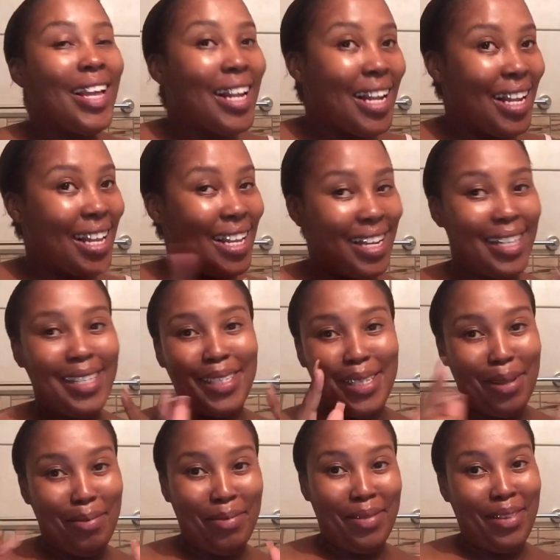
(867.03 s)
Clearly
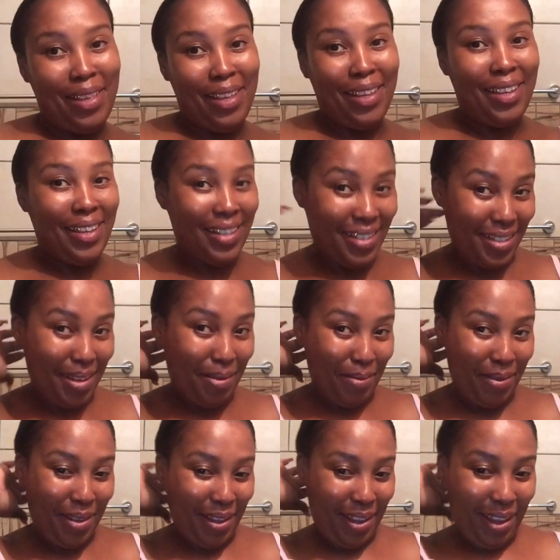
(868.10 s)
something is
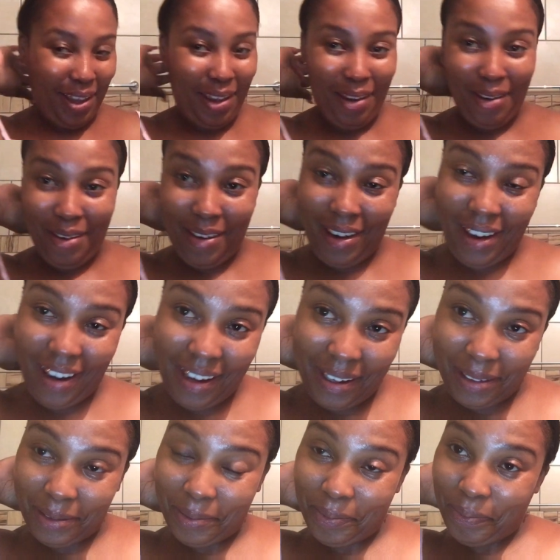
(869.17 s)
something, okay?
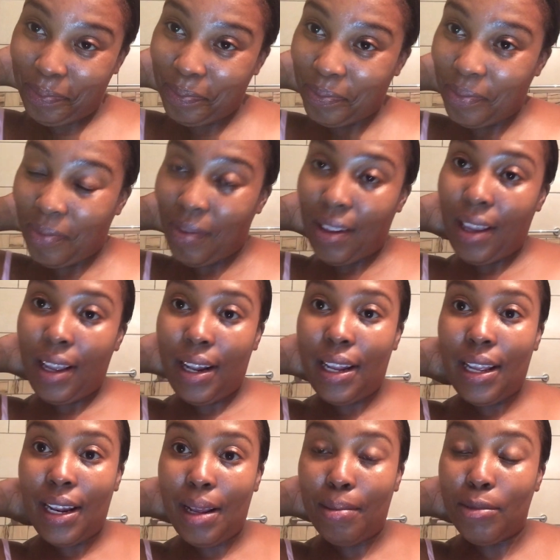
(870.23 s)

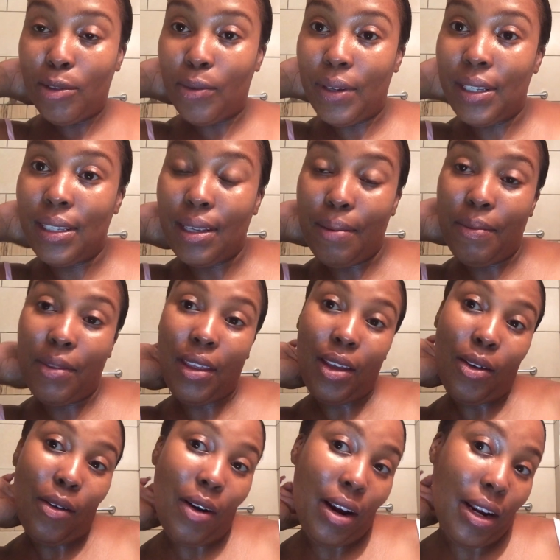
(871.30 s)
Clearly I'm doing something
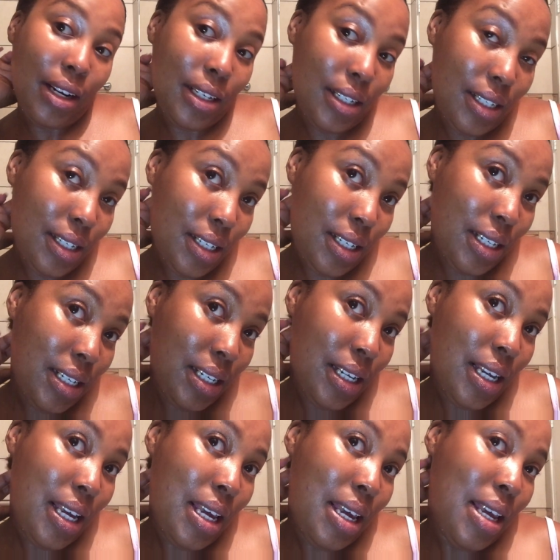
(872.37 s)
right.
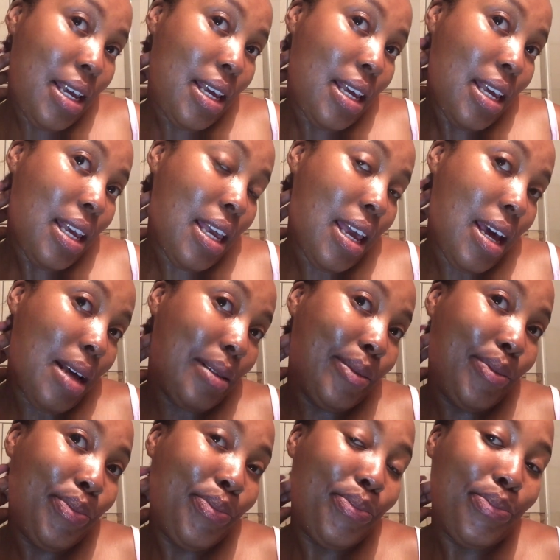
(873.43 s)
Yeah.
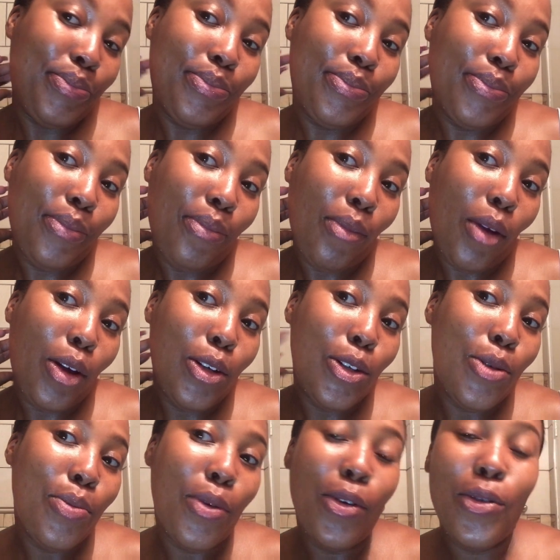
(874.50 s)

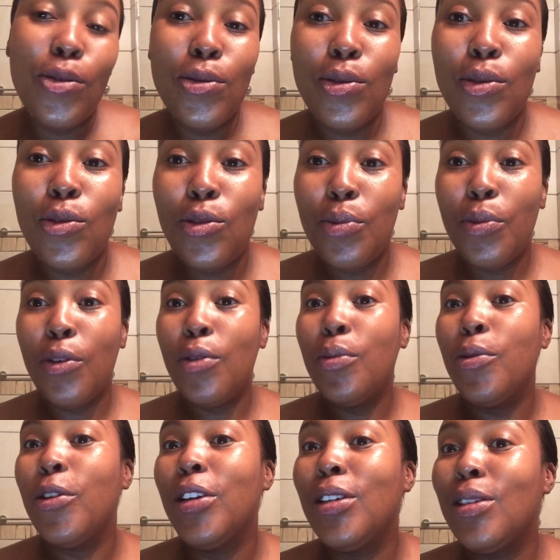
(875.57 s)
Tomorrow
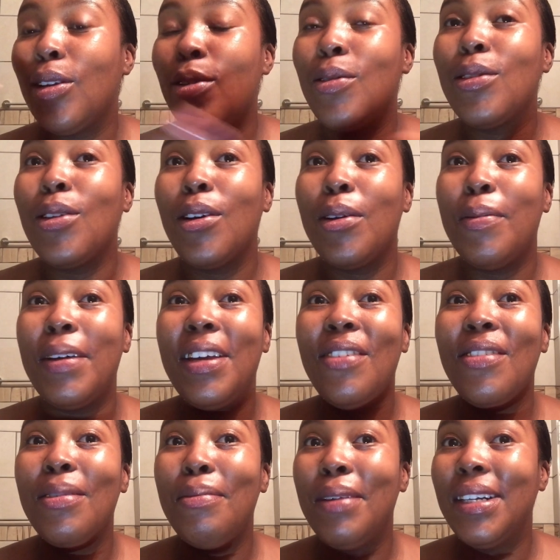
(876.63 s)
morning's glow is gonna be
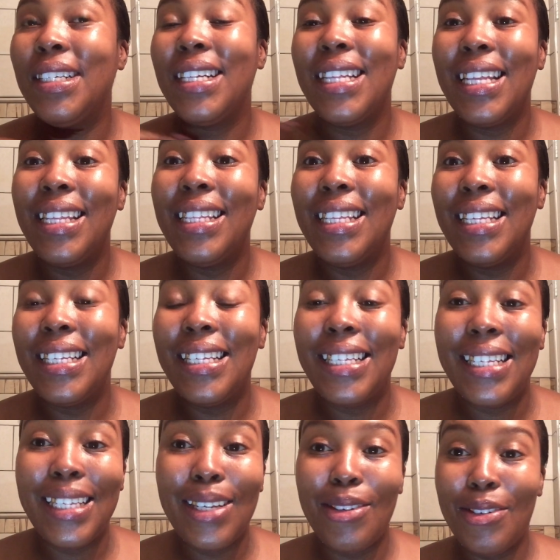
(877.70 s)
even better than this.
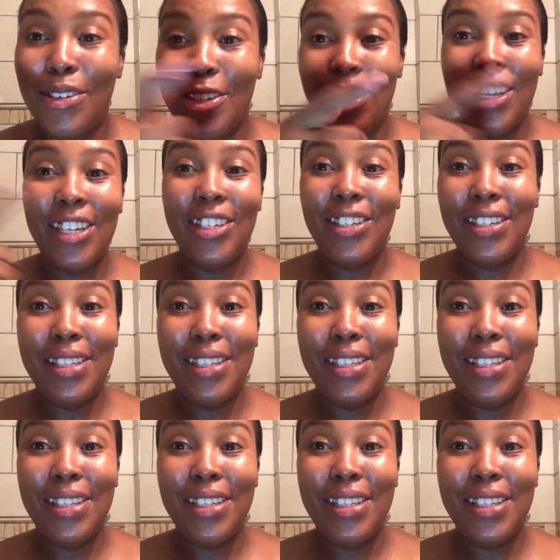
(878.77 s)
So you can